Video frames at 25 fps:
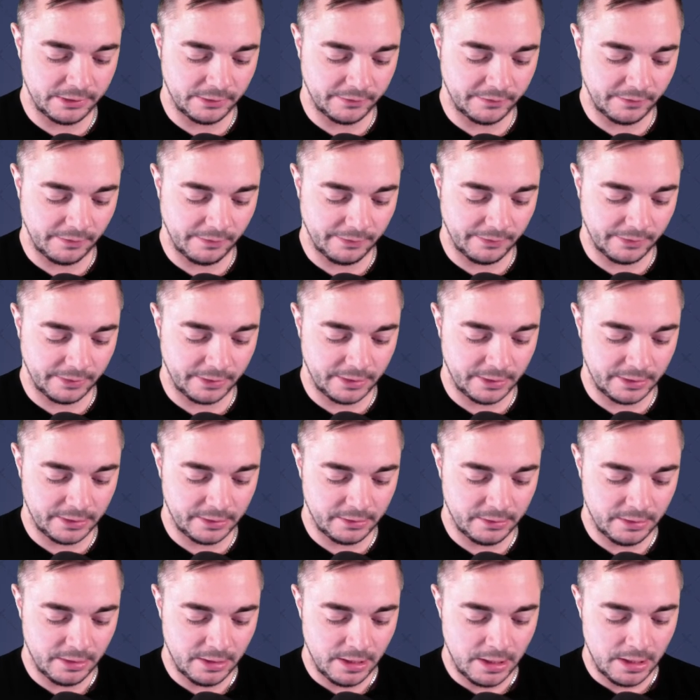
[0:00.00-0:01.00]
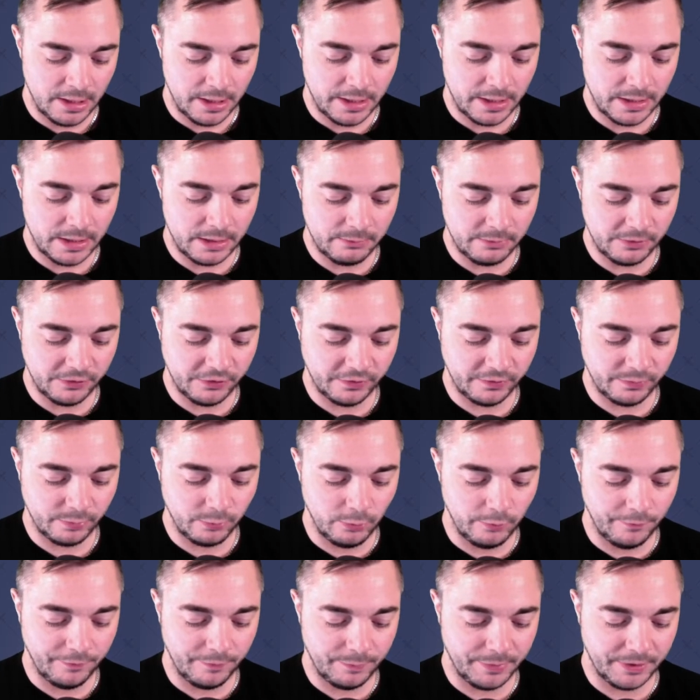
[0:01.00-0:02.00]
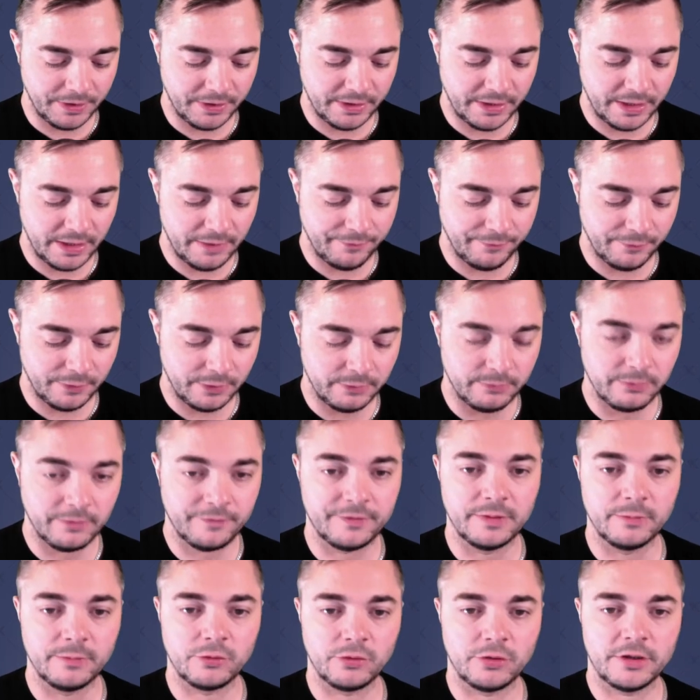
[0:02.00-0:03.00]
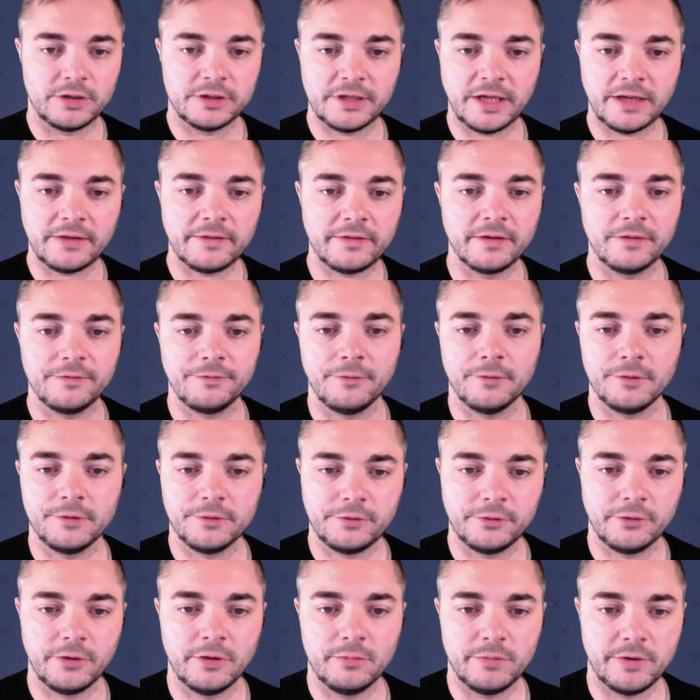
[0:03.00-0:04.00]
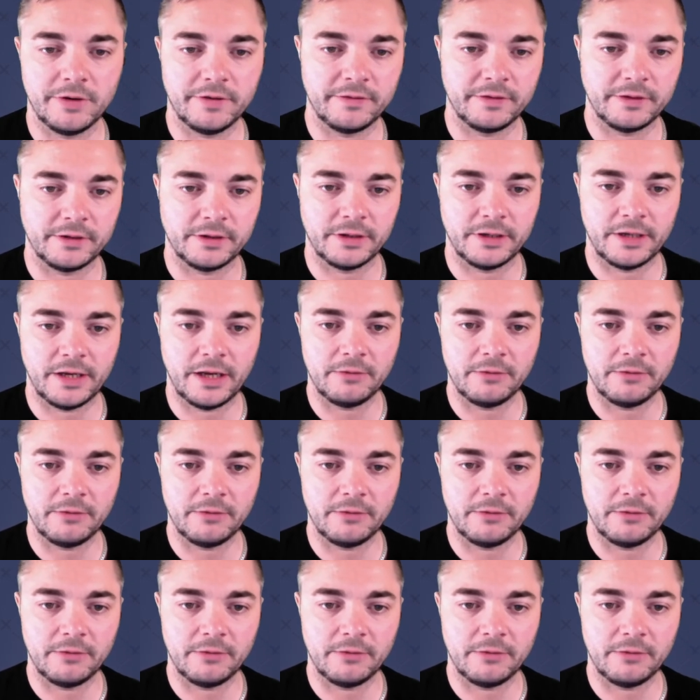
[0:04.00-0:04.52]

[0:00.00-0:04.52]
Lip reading: out something here, and then we just move a bit carefully with Nimrod, and that's it for the turn basically.